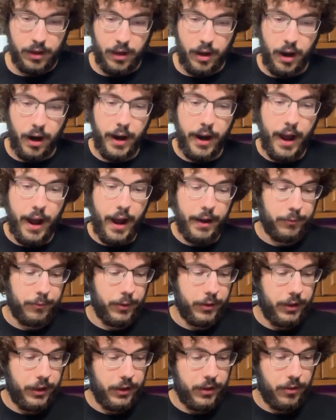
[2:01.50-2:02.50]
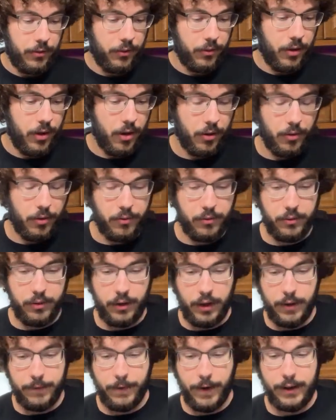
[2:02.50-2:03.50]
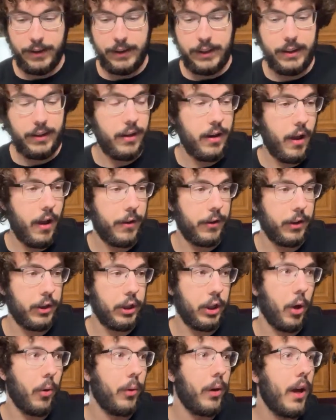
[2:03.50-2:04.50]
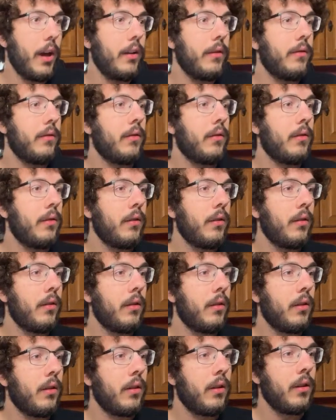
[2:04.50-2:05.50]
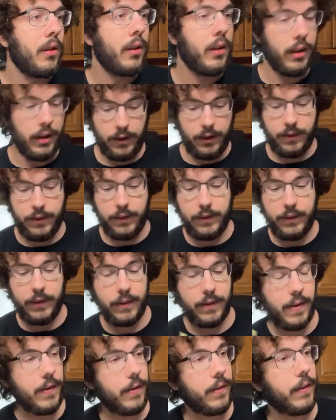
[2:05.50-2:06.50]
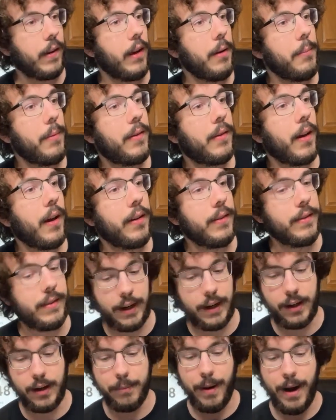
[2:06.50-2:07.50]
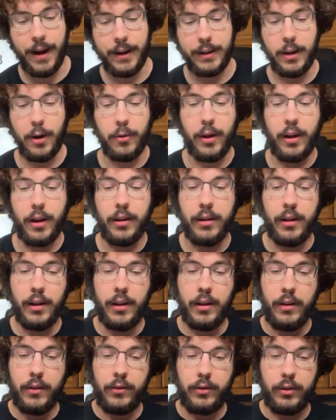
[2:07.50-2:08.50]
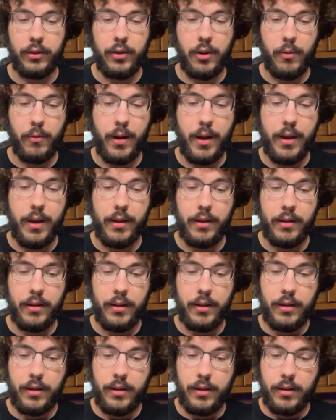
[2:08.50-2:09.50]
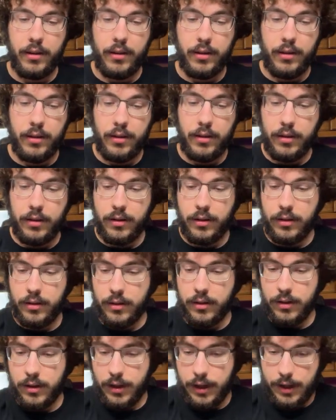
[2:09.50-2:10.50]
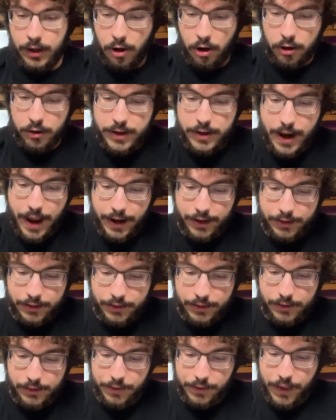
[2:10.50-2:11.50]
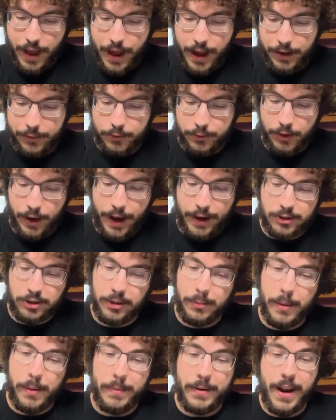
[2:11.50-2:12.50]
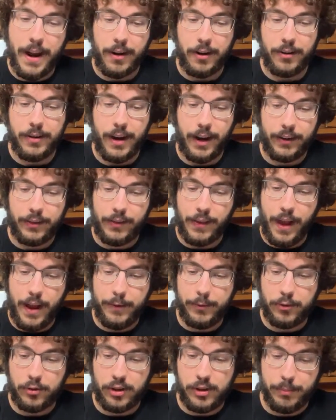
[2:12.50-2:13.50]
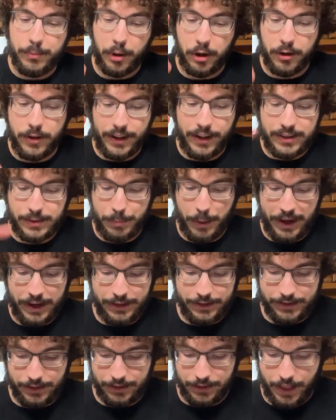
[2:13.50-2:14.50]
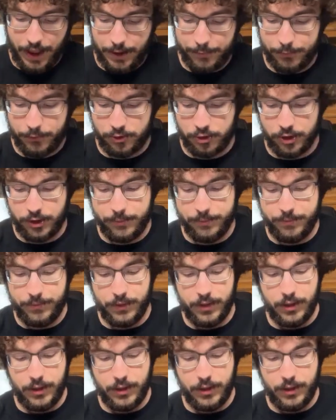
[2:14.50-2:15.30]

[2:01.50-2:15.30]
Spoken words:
Alright, I really don't know if I need another Yoda. This is the same as a Dagobah Yoda. So you know what? In our next actually maybe not our next live stream, but our next painting live stream,